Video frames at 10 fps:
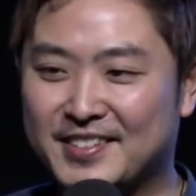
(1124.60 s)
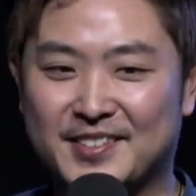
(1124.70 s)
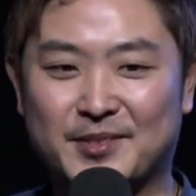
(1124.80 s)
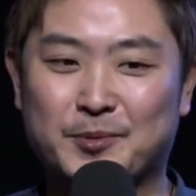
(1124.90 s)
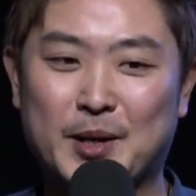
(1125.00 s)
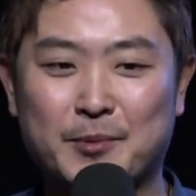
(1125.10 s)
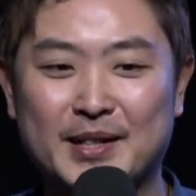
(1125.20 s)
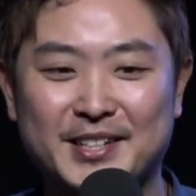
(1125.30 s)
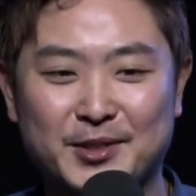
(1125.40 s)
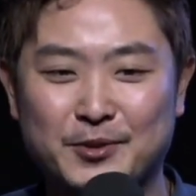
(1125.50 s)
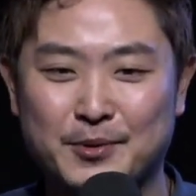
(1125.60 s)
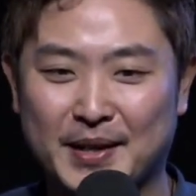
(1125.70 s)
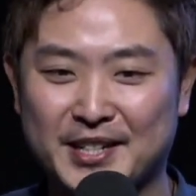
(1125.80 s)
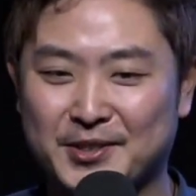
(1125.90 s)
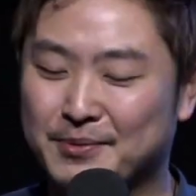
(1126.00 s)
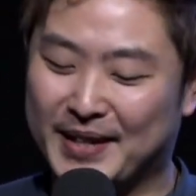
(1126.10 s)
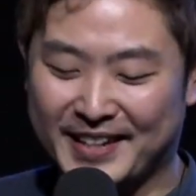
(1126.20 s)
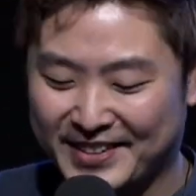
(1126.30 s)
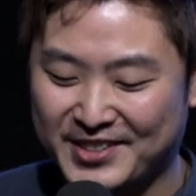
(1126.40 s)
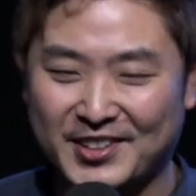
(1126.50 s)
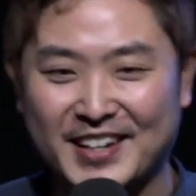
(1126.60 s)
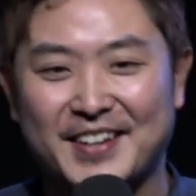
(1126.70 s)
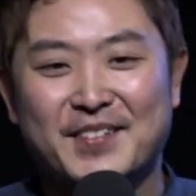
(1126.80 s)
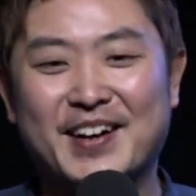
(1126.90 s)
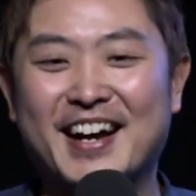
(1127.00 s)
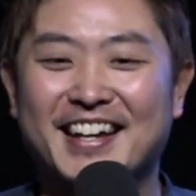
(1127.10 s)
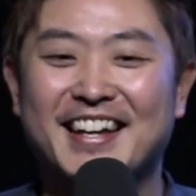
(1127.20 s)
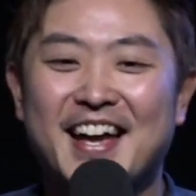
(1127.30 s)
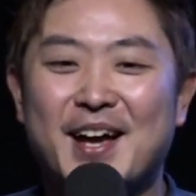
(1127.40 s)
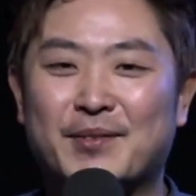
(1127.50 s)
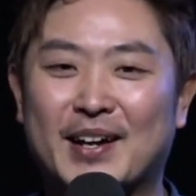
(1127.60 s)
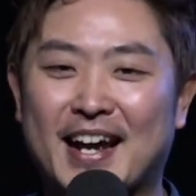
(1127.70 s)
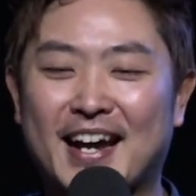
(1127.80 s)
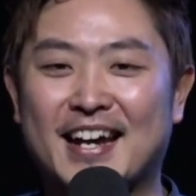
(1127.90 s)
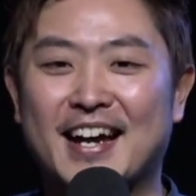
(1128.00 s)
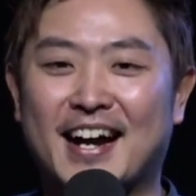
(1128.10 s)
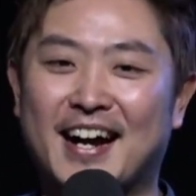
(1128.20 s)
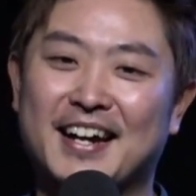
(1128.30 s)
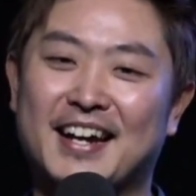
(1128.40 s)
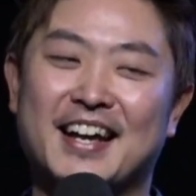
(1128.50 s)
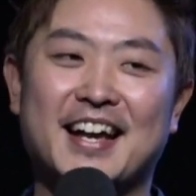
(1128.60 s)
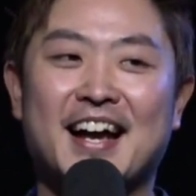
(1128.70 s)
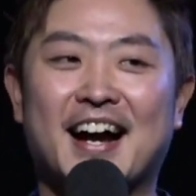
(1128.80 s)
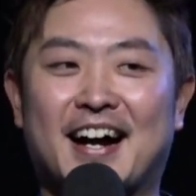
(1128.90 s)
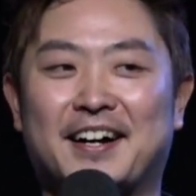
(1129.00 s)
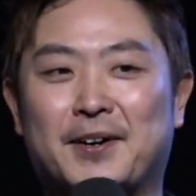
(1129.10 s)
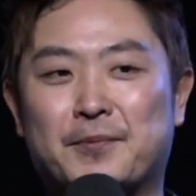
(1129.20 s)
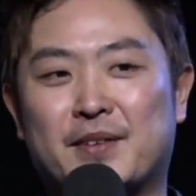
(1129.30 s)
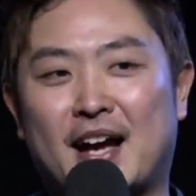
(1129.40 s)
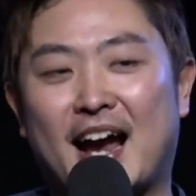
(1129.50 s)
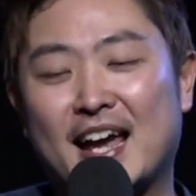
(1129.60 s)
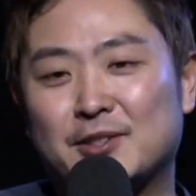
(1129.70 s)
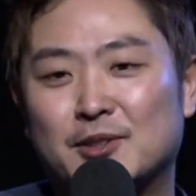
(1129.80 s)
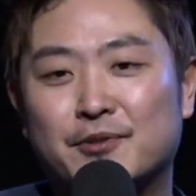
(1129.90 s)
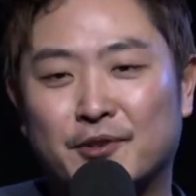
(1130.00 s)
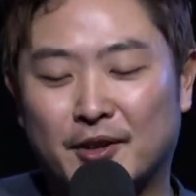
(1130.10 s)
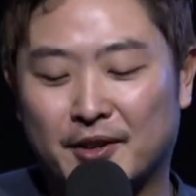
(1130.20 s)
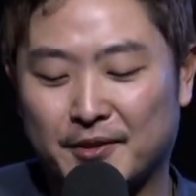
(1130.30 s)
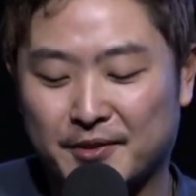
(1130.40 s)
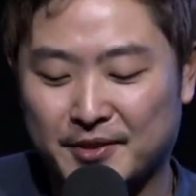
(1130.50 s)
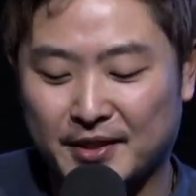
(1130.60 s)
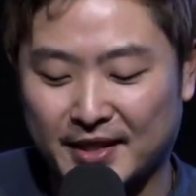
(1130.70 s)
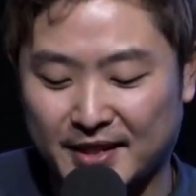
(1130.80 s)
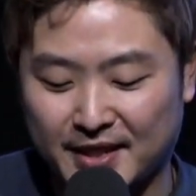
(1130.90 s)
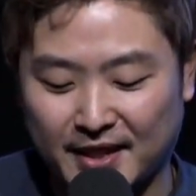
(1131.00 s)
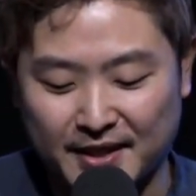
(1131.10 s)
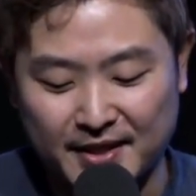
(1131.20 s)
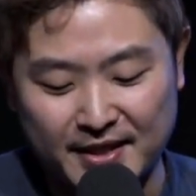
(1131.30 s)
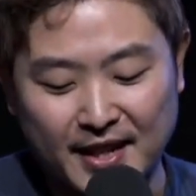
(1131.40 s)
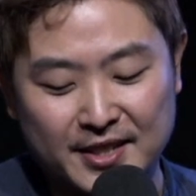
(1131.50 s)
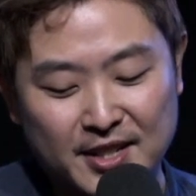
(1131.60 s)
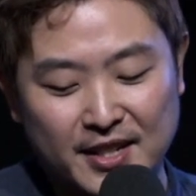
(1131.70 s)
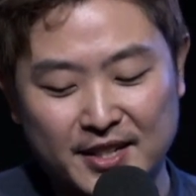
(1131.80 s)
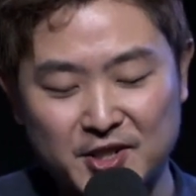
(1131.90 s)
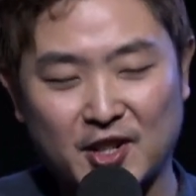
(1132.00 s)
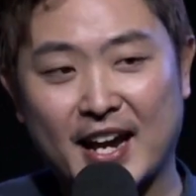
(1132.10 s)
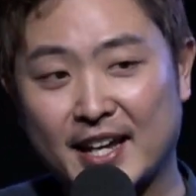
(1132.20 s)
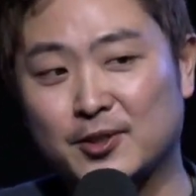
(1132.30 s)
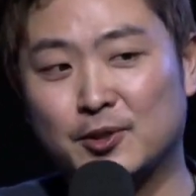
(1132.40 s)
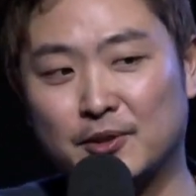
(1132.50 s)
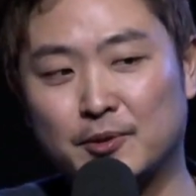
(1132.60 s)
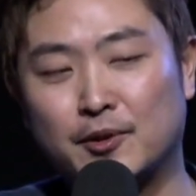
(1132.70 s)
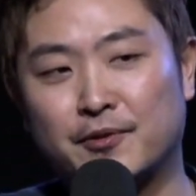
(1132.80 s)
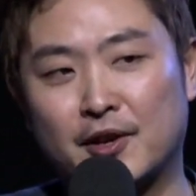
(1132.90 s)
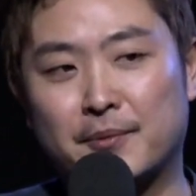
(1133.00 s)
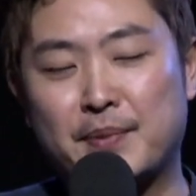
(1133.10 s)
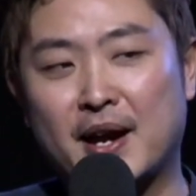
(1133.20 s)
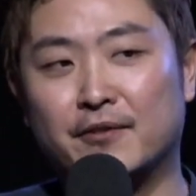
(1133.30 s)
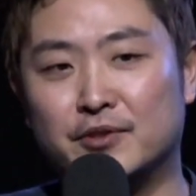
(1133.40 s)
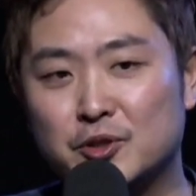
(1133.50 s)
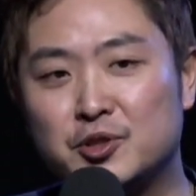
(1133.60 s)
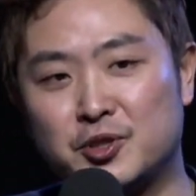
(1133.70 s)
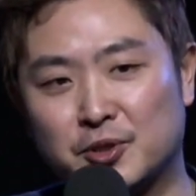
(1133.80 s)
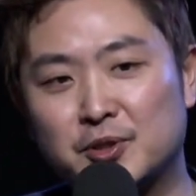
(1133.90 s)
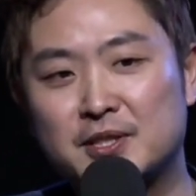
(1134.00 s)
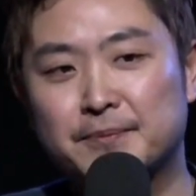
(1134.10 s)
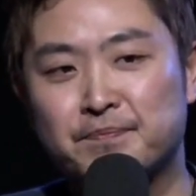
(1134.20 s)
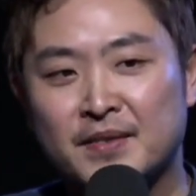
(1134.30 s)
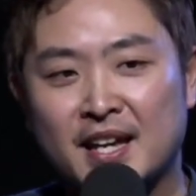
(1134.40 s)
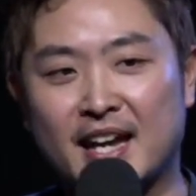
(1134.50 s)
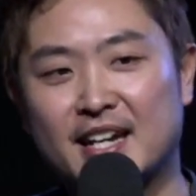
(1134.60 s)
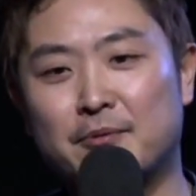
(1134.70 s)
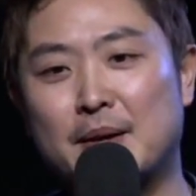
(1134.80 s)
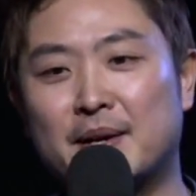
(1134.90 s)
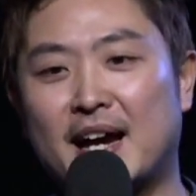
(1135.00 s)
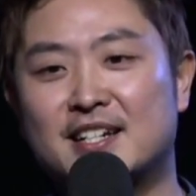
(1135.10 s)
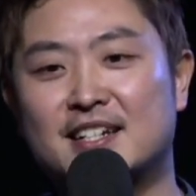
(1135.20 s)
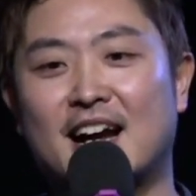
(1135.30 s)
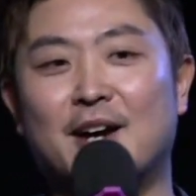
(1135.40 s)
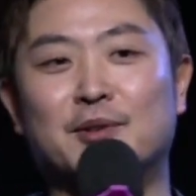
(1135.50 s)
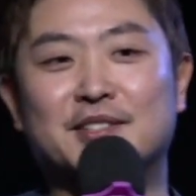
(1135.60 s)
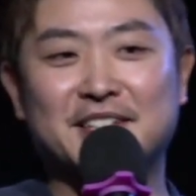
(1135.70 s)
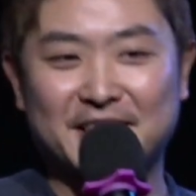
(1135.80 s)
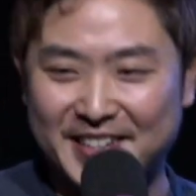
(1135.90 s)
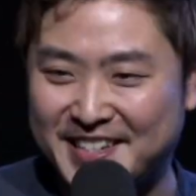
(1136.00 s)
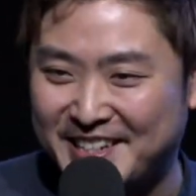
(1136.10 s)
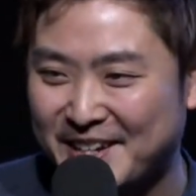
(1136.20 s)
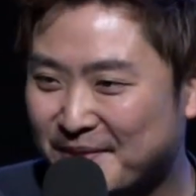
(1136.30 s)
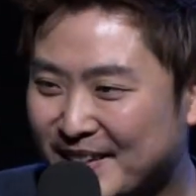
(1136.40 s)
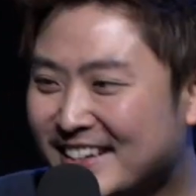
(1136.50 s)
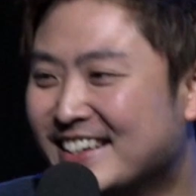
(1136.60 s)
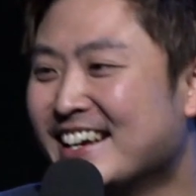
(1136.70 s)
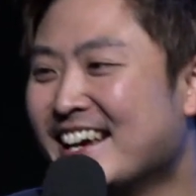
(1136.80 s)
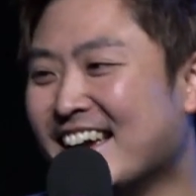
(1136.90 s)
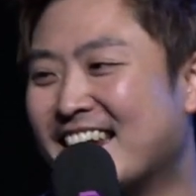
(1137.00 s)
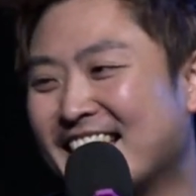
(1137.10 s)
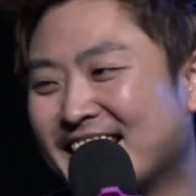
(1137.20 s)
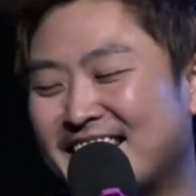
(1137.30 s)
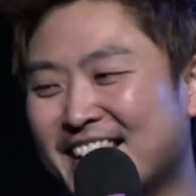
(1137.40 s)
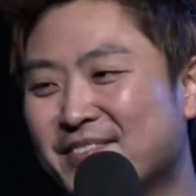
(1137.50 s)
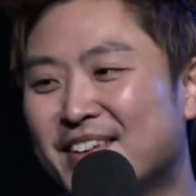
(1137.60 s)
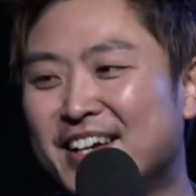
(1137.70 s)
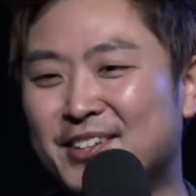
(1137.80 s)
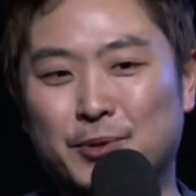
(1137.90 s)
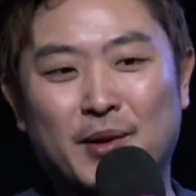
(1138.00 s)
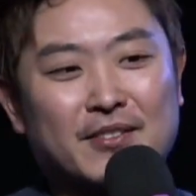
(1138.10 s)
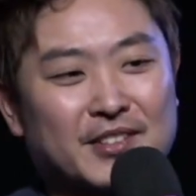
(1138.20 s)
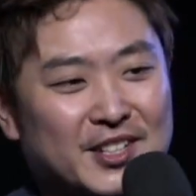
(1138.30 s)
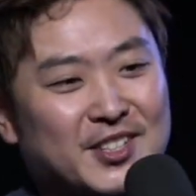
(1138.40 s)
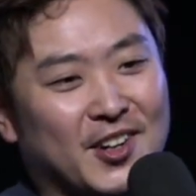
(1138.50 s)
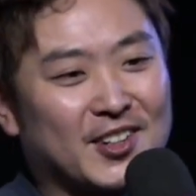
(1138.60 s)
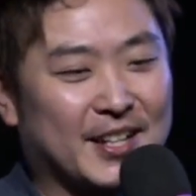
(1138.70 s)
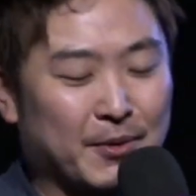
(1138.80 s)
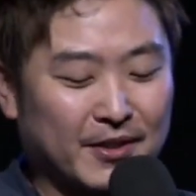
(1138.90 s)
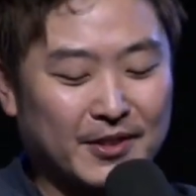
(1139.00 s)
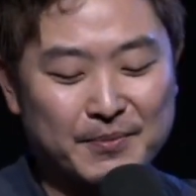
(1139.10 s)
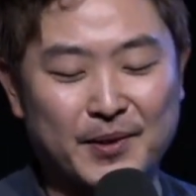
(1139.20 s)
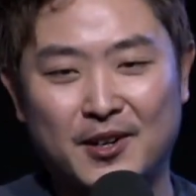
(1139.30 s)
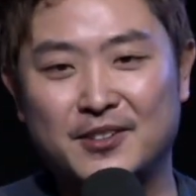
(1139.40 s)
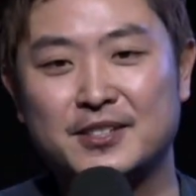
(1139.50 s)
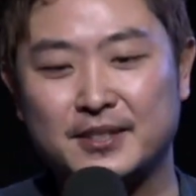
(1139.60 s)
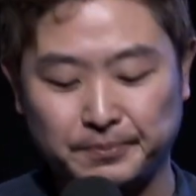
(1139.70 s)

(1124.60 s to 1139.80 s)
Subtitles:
why didn't you do for my shoe? But it's okay. But I had to look for... Yeah, in short, I had to look for a pair of new shoes. And I remember actually I was here in JB and I came to one of the stores at one of the malls.